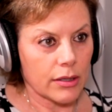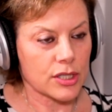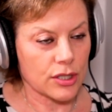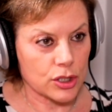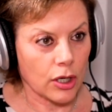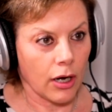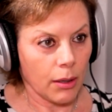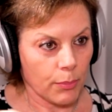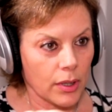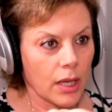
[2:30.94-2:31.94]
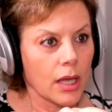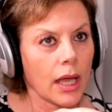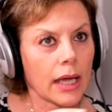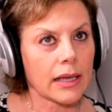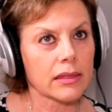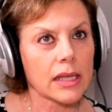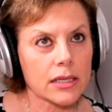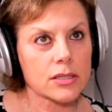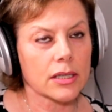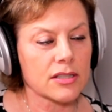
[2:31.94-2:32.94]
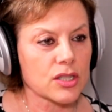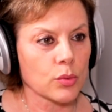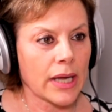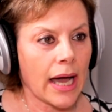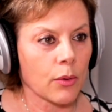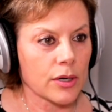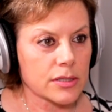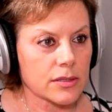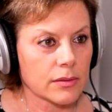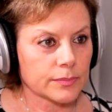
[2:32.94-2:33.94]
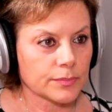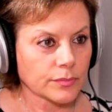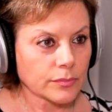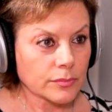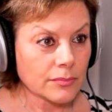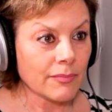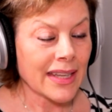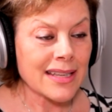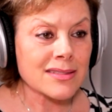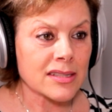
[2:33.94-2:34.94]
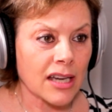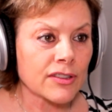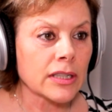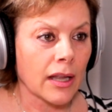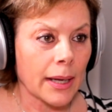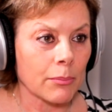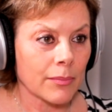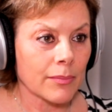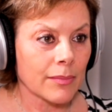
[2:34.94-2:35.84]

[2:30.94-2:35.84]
to the top. And I think it took us 3 hours. It's a tough climb.